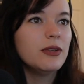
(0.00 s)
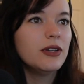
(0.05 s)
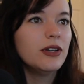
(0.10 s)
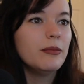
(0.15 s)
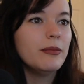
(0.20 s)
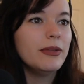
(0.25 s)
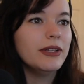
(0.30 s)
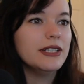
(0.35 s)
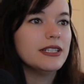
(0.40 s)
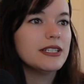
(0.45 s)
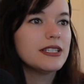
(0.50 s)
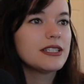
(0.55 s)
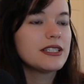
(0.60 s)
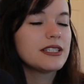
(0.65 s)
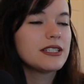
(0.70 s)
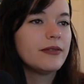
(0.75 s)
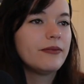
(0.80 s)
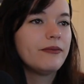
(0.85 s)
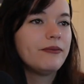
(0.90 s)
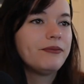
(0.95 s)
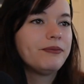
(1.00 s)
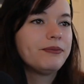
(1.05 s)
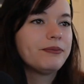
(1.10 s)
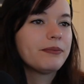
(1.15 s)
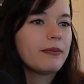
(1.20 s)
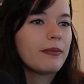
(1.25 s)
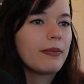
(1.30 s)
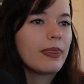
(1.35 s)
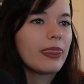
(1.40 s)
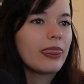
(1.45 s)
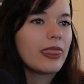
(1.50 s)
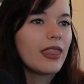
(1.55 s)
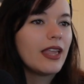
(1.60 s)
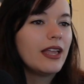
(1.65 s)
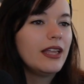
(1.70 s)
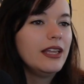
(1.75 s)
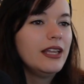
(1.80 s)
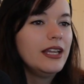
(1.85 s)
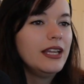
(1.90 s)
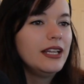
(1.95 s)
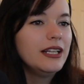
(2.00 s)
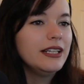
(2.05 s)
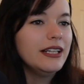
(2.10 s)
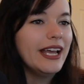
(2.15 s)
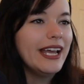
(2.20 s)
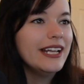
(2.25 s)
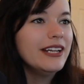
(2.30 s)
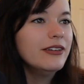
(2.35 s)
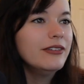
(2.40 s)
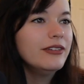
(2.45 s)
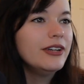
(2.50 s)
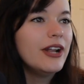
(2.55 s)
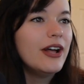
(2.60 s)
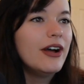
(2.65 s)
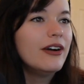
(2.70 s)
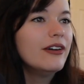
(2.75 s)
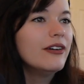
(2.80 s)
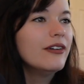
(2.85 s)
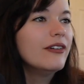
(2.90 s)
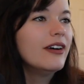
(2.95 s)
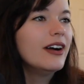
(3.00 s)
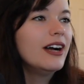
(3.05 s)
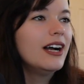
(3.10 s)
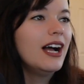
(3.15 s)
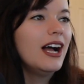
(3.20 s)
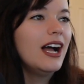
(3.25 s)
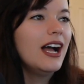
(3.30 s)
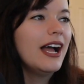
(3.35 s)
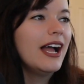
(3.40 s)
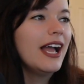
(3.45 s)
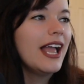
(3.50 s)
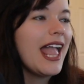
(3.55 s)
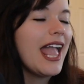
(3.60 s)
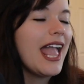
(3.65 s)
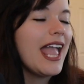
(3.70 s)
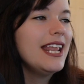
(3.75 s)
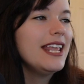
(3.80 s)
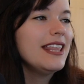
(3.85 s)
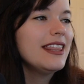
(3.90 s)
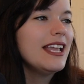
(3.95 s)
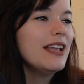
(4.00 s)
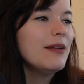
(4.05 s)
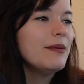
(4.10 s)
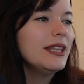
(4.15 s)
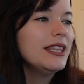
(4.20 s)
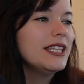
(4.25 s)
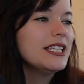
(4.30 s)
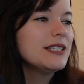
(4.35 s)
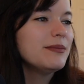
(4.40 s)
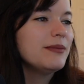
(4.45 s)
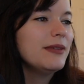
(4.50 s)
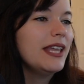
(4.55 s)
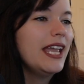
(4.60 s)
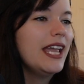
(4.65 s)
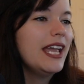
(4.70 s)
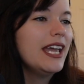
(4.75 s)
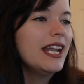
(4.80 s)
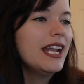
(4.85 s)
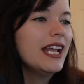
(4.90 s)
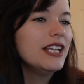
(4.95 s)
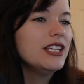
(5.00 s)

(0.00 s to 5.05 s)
mirabilis. I don't know anything about this plant.